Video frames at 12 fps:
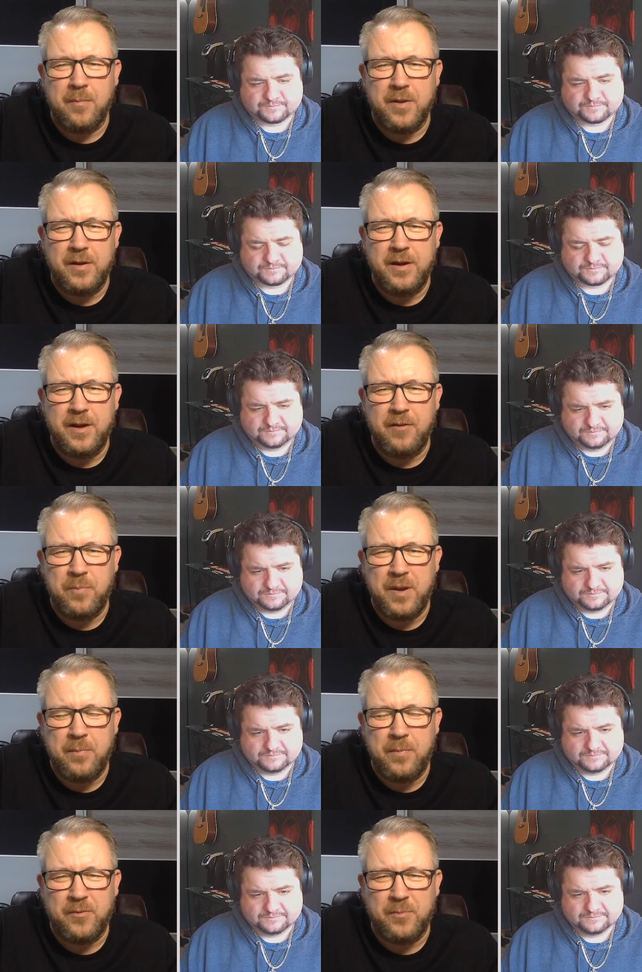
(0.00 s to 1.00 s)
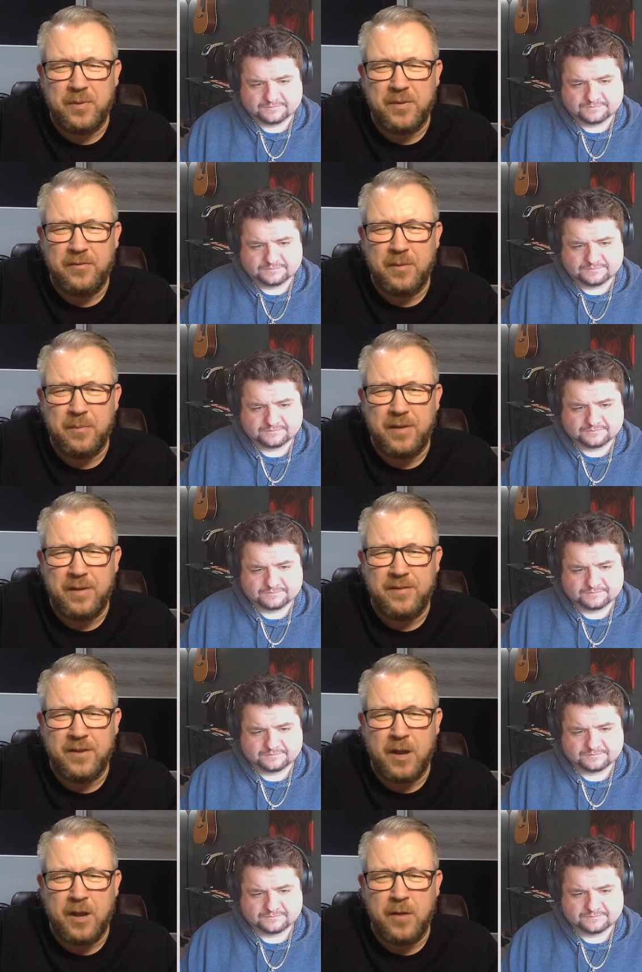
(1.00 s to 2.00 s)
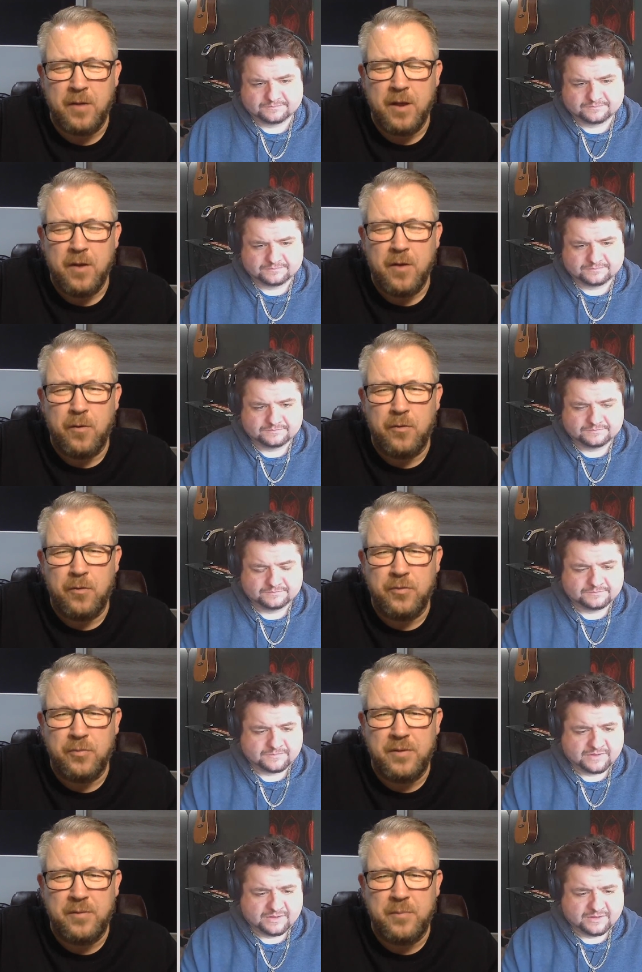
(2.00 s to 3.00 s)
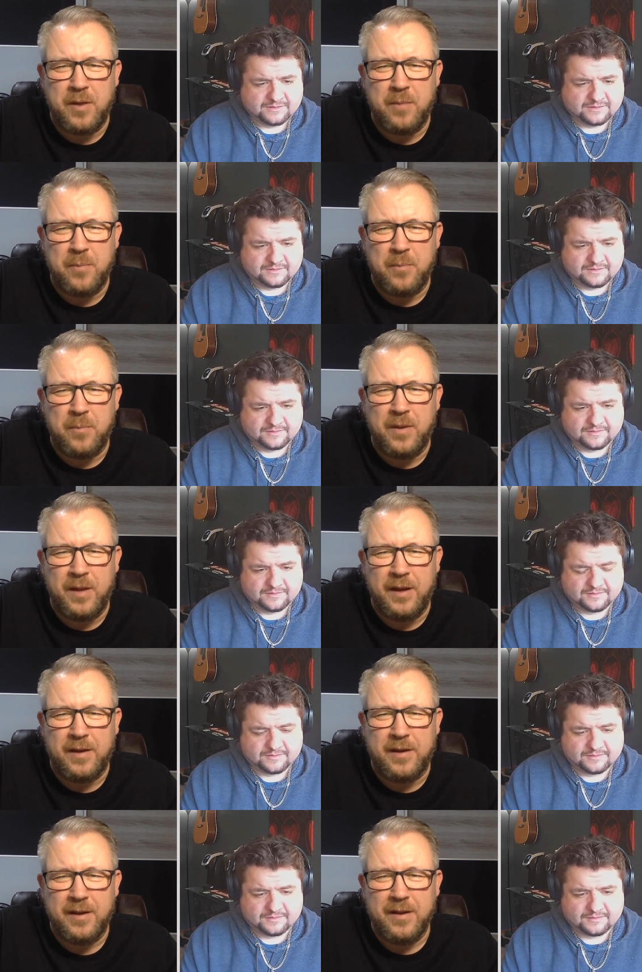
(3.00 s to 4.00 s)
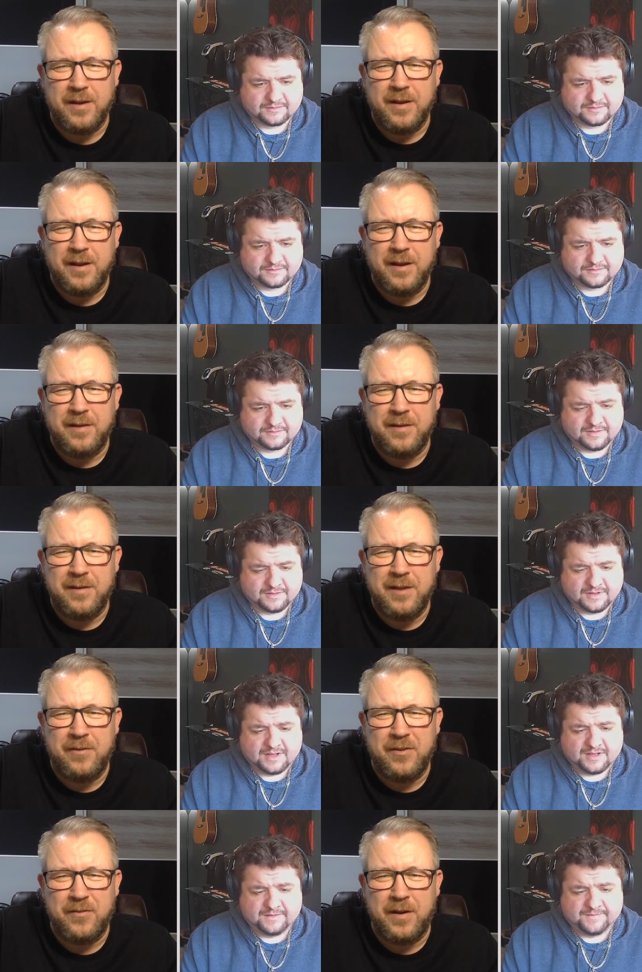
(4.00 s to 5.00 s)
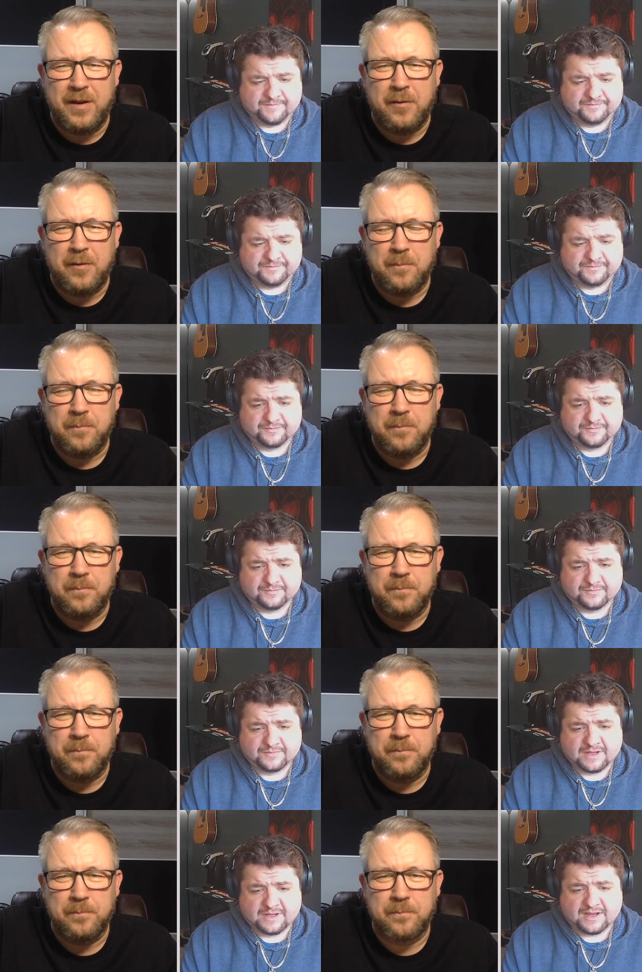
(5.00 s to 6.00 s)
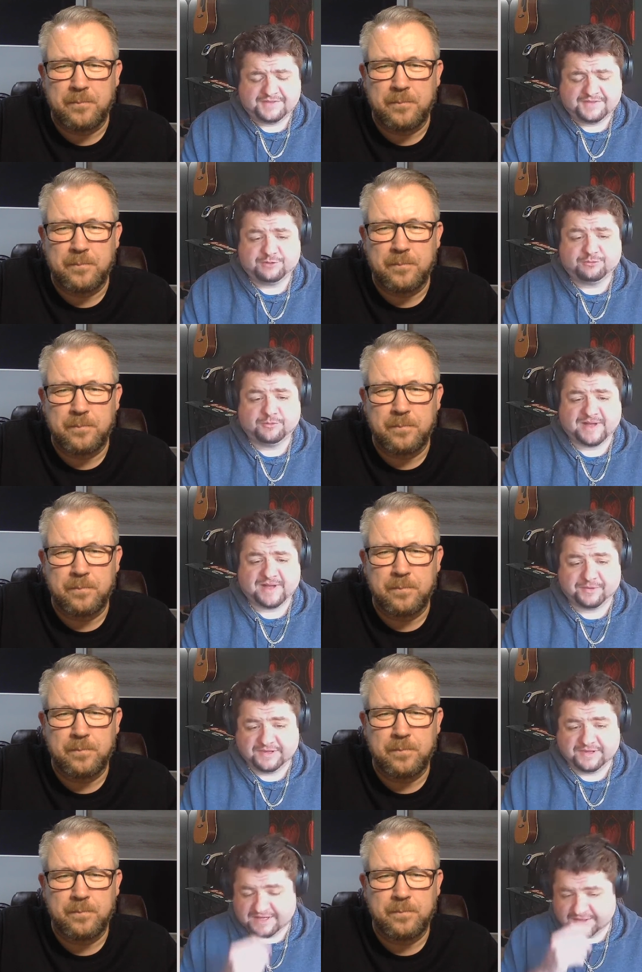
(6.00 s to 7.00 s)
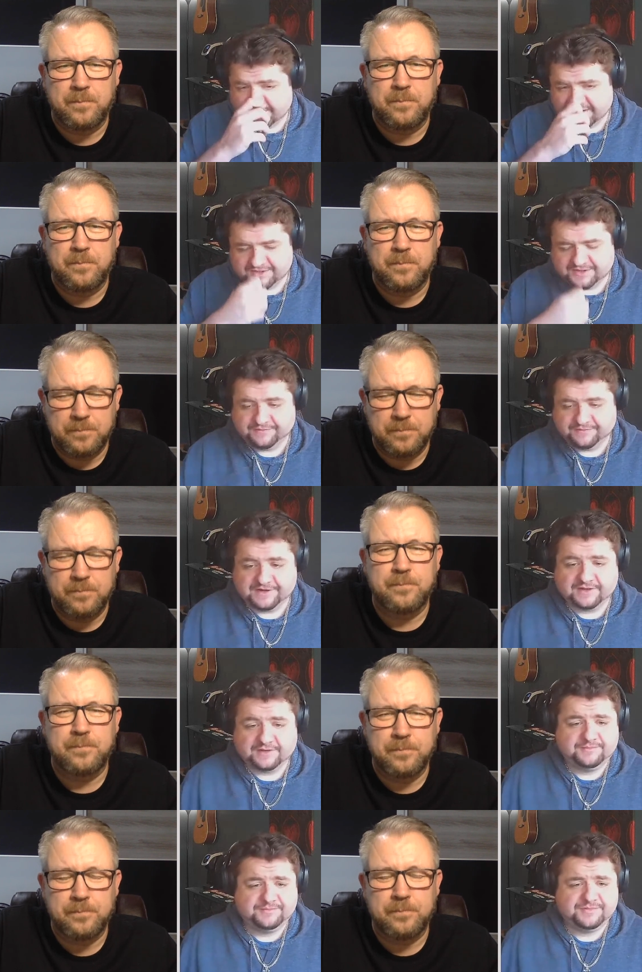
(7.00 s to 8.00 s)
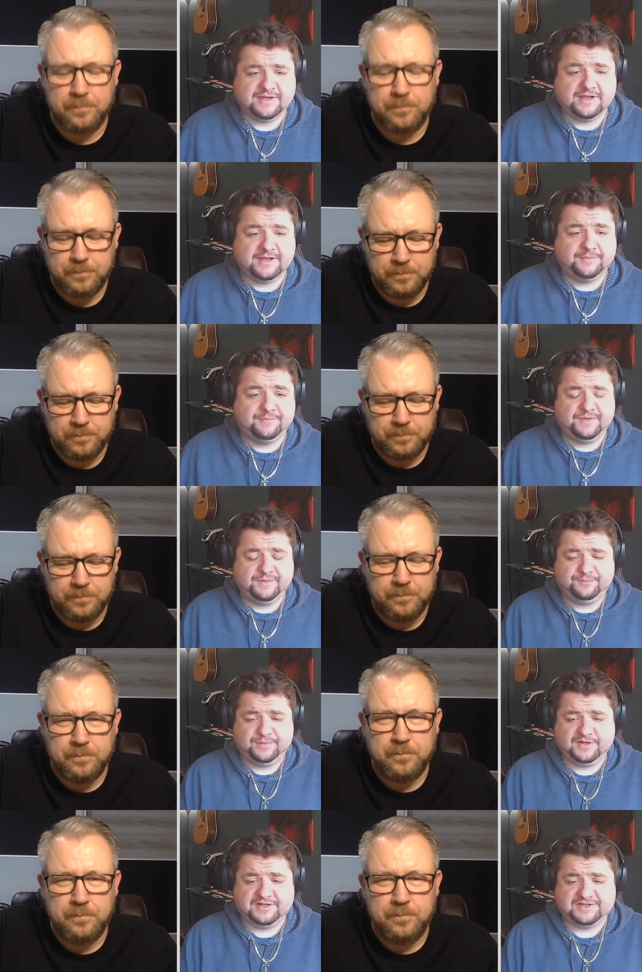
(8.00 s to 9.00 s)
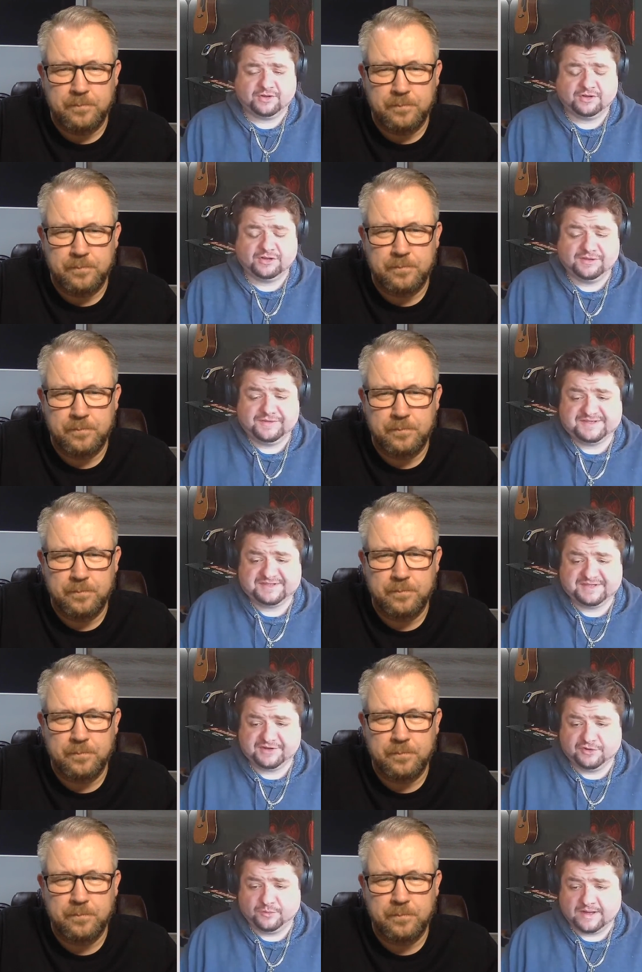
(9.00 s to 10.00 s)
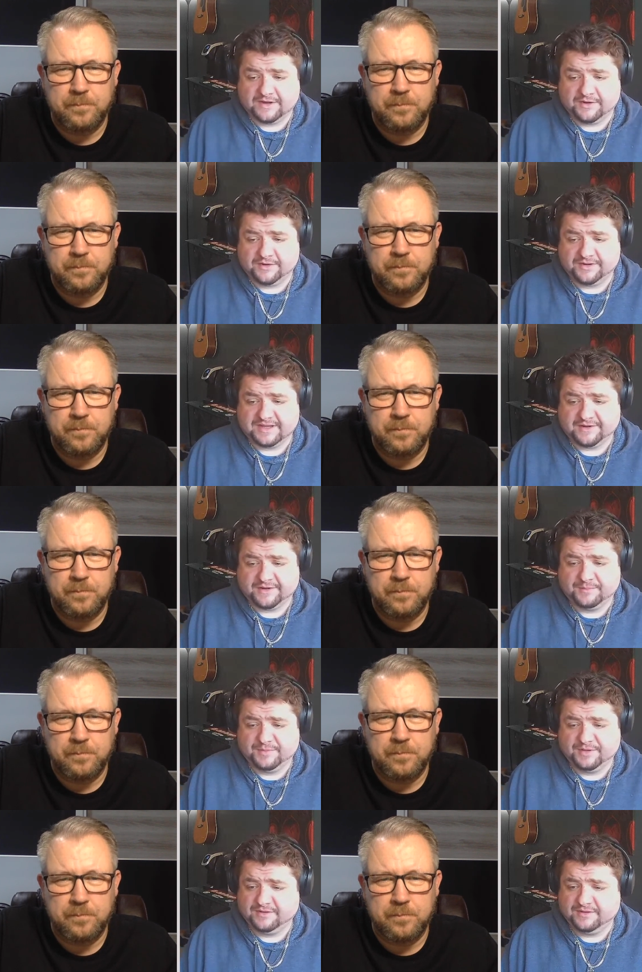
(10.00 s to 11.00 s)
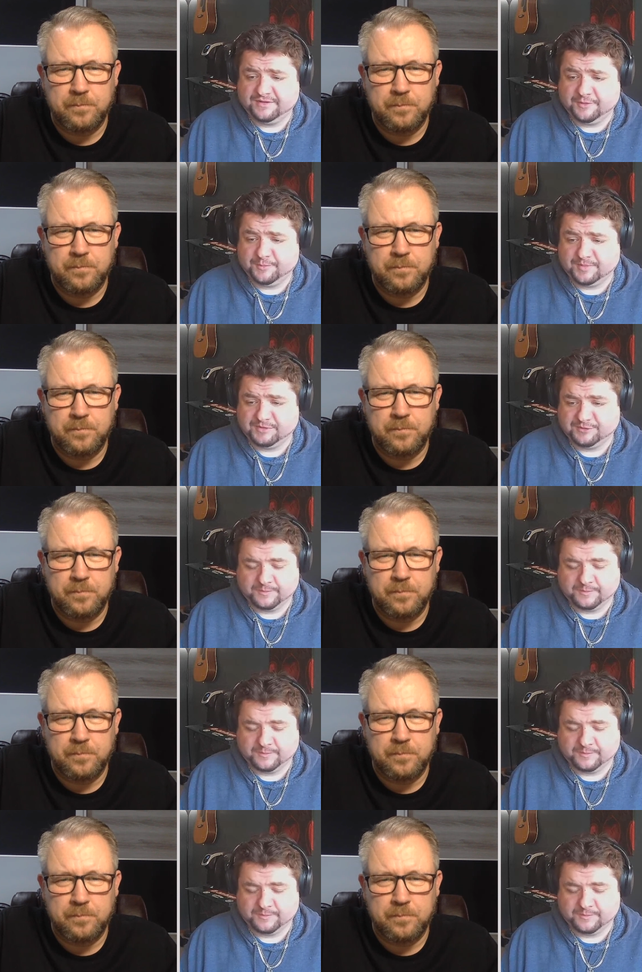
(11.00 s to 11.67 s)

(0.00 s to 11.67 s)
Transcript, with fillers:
Speaker 1: can you give people a specific place to go, or should we uh, pop a link in near this video?
Speaker 2: I think we'll pop a link in the end of the video, um, but it's all in the SignalWire GitHub and their public